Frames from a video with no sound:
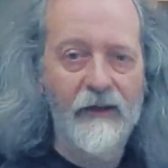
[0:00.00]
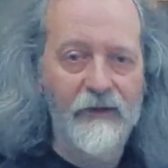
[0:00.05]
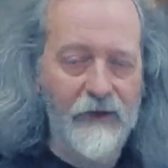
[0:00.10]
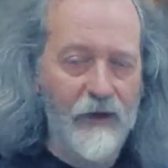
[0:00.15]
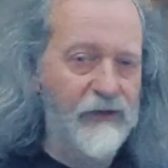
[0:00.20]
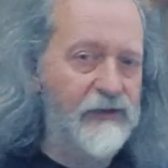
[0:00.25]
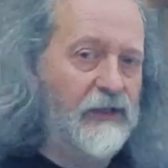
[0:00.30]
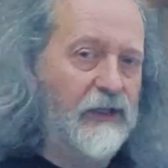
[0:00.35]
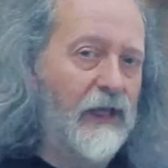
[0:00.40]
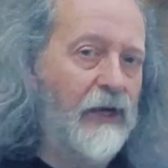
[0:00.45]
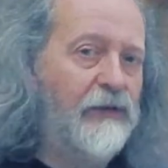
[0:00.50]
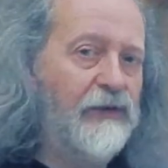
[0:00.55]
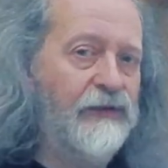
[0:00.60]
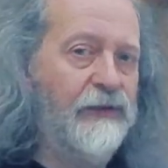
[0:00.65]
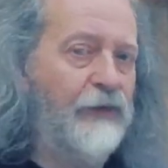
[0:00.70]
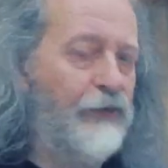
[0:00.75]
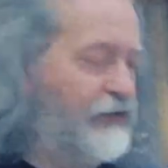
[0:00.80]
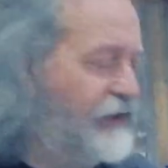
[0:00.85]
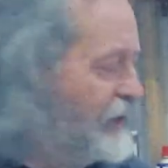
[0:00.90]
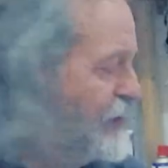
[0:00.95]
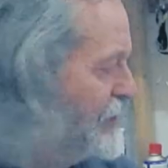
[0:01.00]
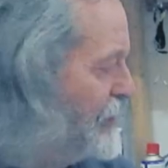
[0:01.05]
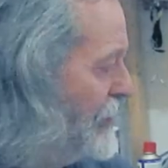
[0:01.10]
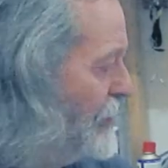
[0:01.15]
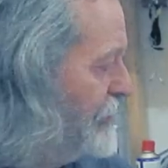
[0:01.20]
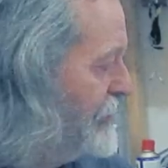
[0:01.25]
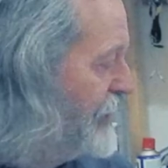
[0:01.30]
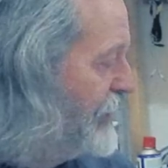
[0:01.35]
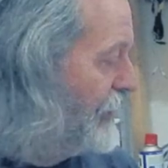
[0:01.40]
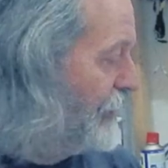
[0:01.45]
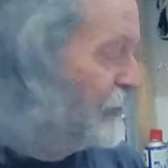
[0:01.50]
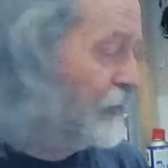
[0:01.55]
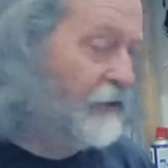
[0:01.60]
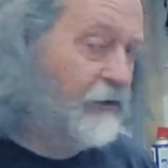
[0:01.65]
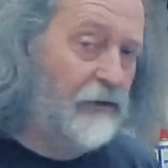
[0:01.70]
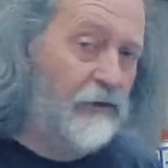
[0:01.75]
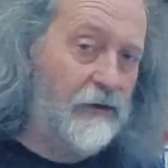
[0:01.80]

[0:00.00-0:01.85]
Those close voicings low down